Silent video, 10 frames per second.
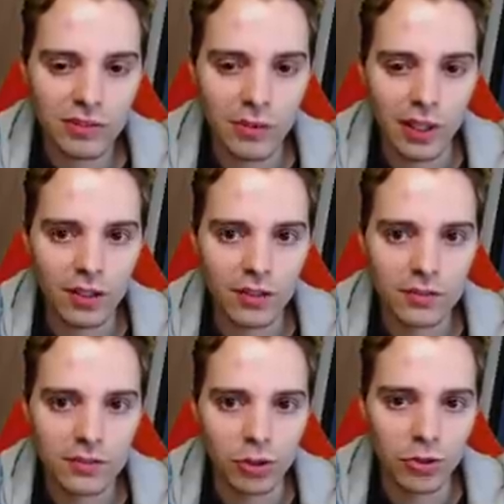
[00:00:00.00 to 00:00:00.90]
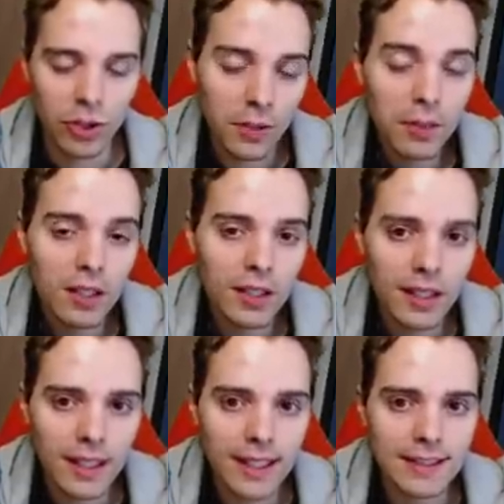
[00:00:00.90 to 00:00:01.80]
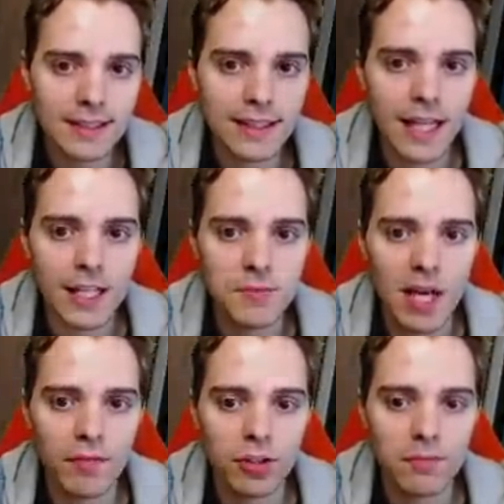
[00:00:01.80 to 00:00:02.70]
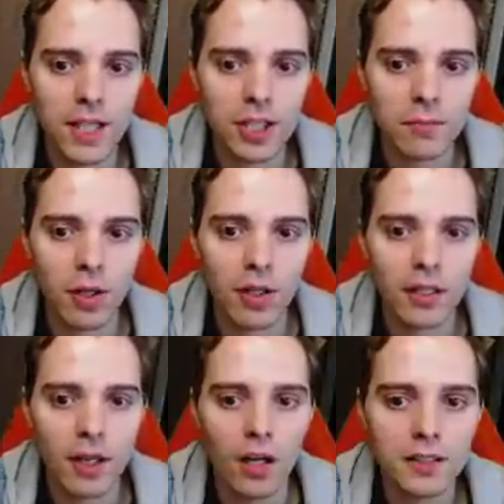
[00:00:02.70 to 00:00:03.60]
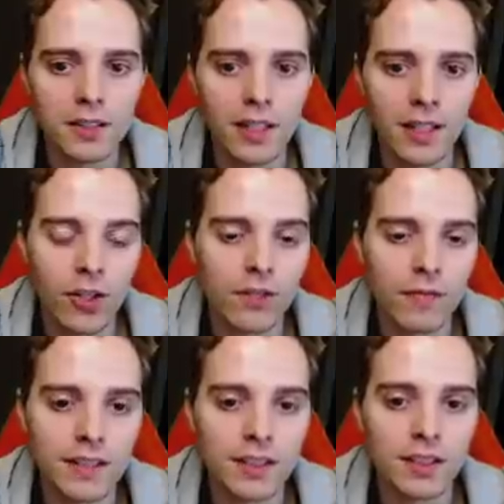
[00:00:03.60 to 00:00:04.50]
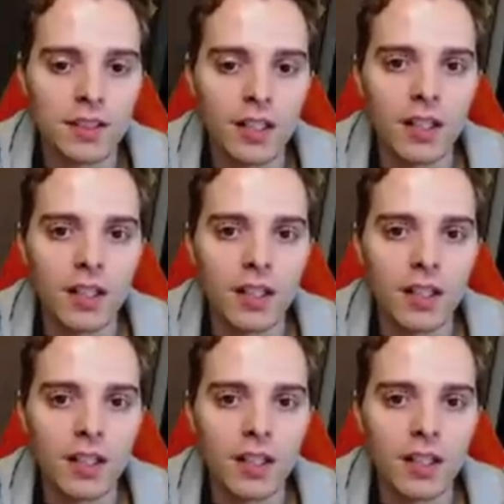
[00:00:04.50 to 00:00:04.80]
Well, they're typically against his stack in the have a good matchup, but in our, in our defense,